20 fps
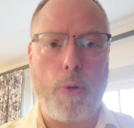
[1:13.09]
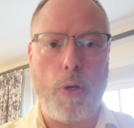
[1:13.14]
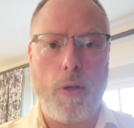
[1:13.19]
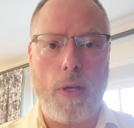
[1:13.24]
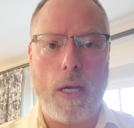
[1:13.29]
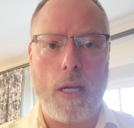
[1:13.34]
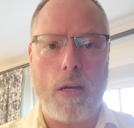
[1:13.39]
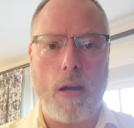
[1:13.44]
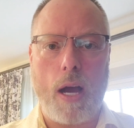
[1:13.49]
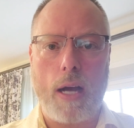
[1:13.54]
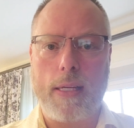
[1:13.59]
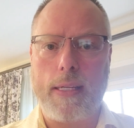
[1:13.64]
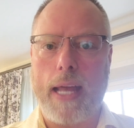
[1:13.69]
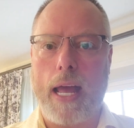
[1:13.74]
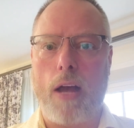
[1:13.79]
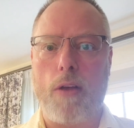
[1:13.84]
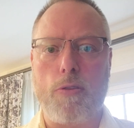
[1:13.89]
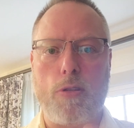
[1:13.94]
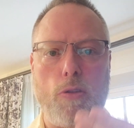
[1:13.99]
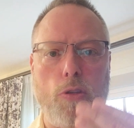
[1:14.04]
when you get knocked
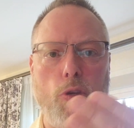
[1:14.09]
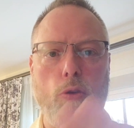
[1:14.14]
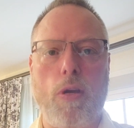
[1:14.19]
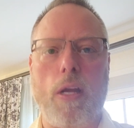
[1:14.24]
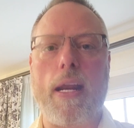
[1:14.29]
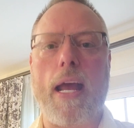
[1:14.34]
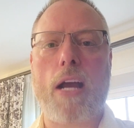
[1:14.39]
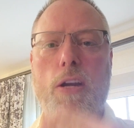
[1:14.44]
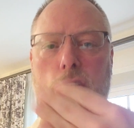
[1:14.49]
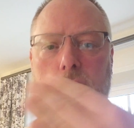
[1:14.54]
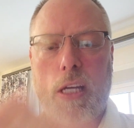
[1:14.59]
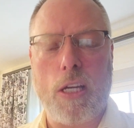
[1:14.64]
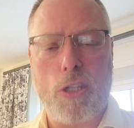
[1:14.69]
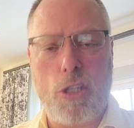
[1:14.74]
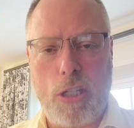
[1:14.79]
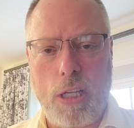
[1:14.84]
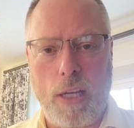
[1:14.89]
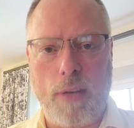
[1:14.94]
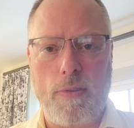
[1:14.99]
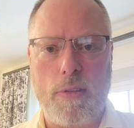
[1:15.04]
down so that you can actually
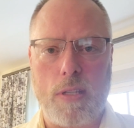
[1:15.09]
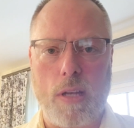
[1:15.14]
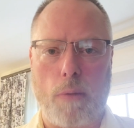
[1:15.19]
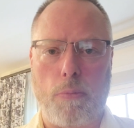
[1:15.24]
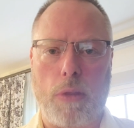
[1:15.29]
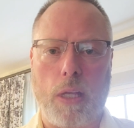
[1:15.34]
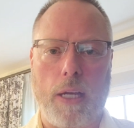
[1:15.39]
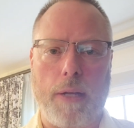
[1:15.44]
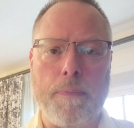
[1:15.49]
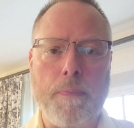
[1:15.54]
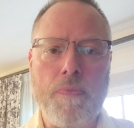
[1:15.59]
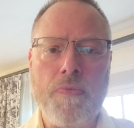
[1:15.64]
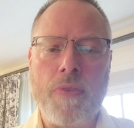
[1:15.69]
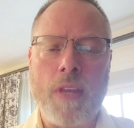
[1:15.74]
achieve something.